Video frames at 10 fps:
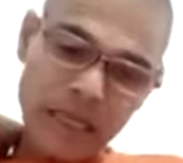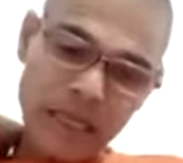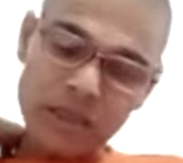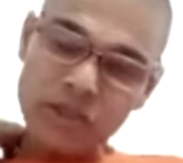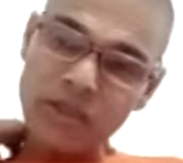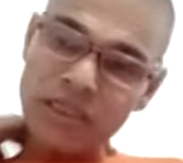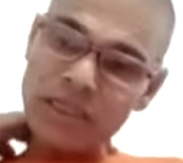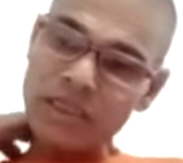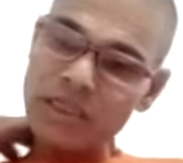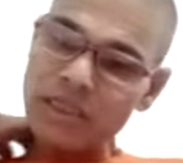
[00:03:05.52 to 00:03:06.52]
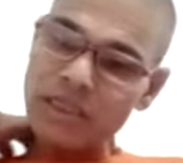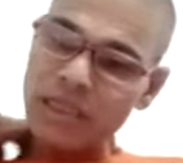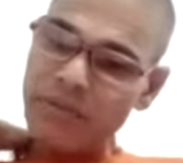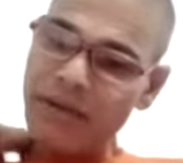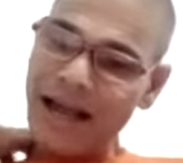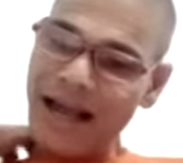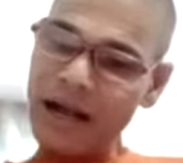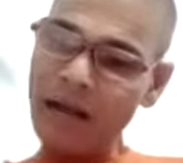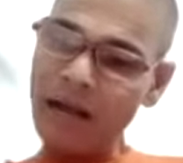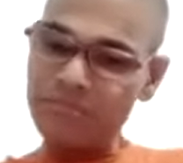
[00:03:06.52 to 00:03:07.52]
So this is the Saiva
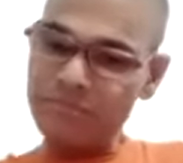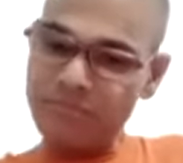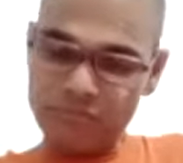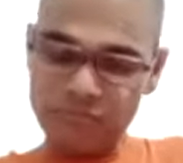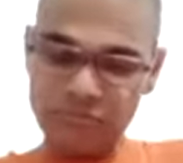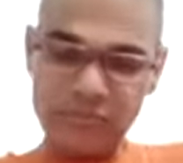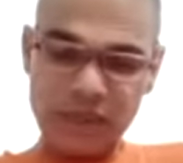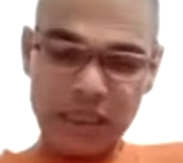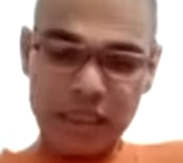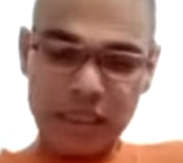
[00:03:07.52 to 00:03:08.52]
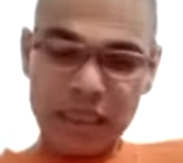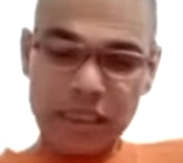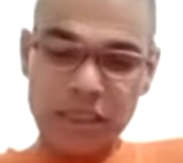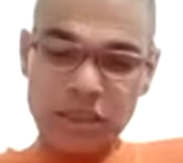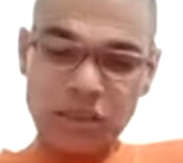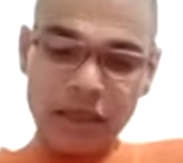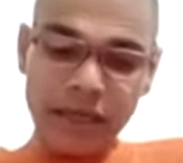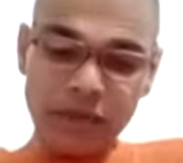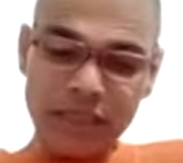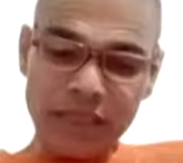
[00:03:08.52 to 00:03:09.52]
Agam. So later
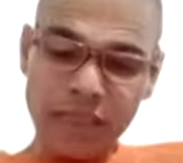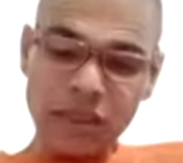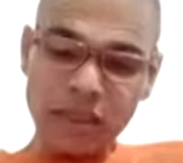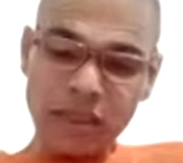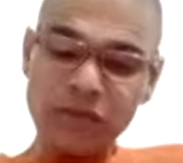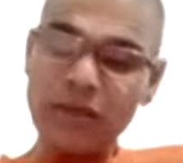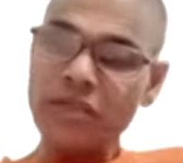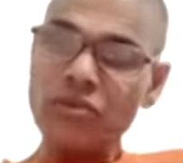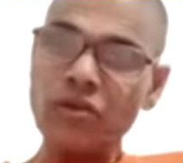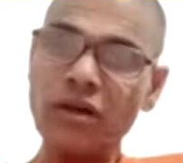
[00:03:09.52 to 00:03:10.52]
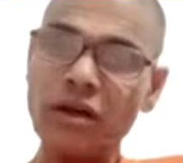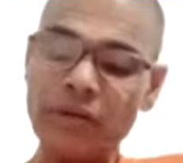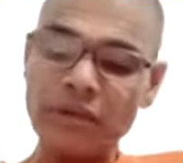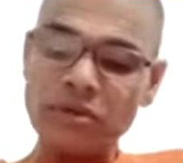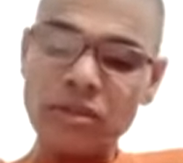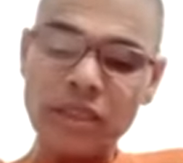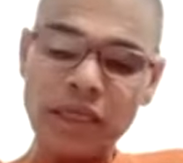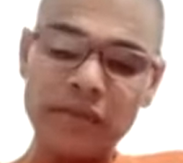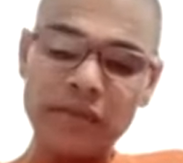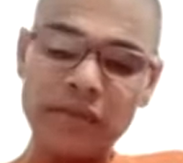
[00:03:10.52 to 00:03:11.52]
we shall study today Sutra number
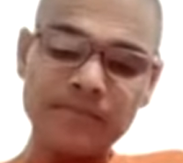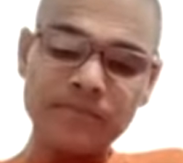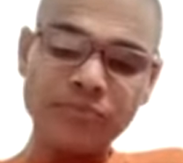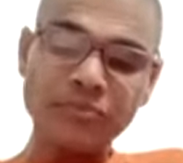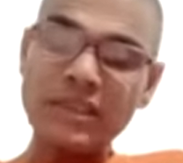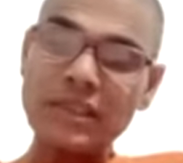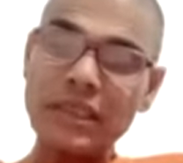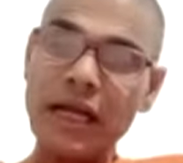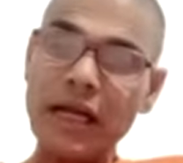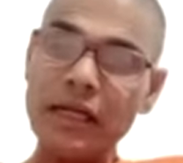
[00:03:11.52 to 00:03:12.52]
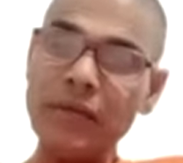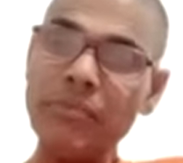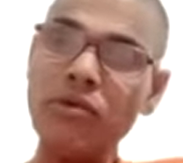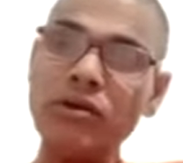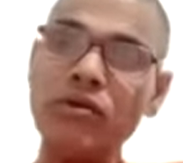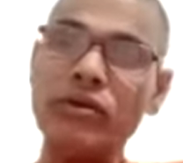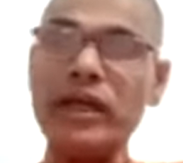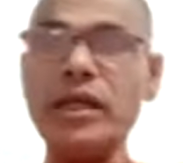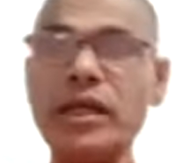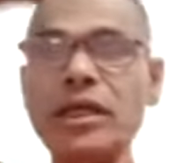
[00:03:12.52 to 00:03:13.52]
20. And if you want to
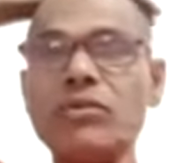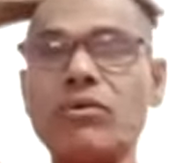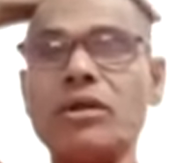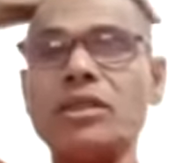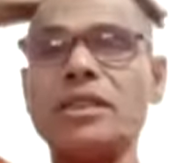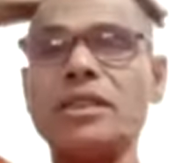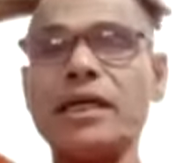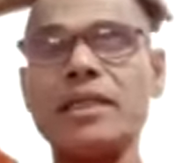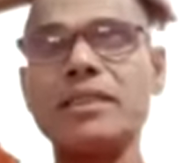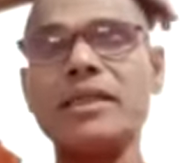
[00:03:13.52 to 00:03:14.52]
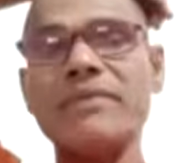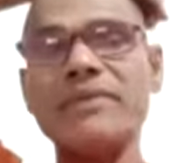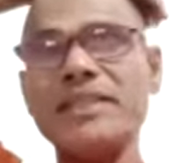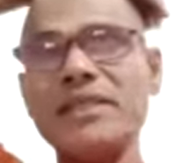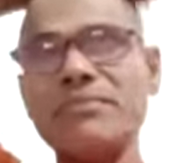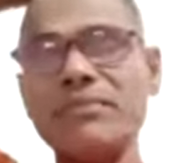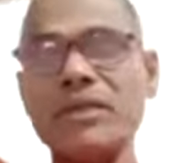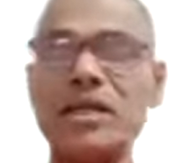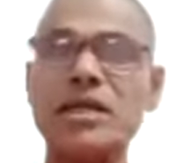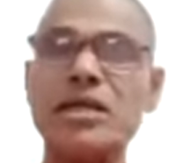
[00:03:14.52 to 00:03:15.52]
really to understand Saivism,
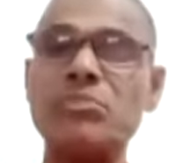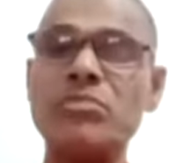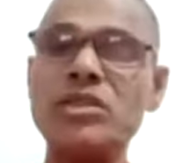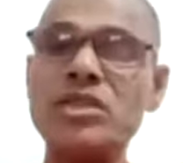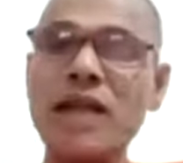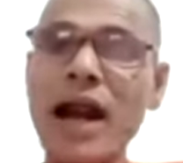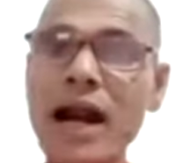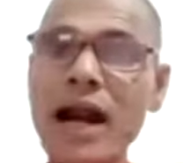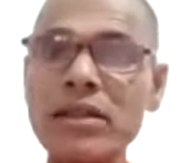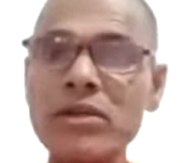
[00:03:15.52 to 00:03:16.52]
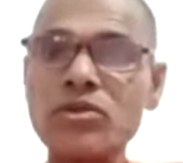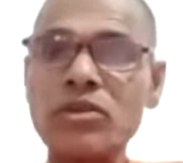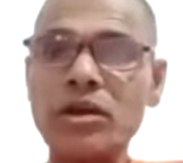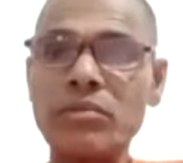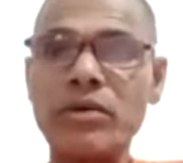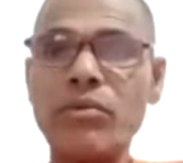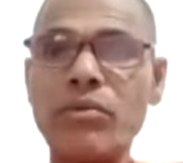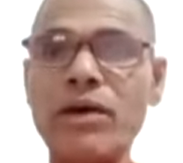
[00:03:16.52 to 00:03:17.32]
you must start the Sutra number 1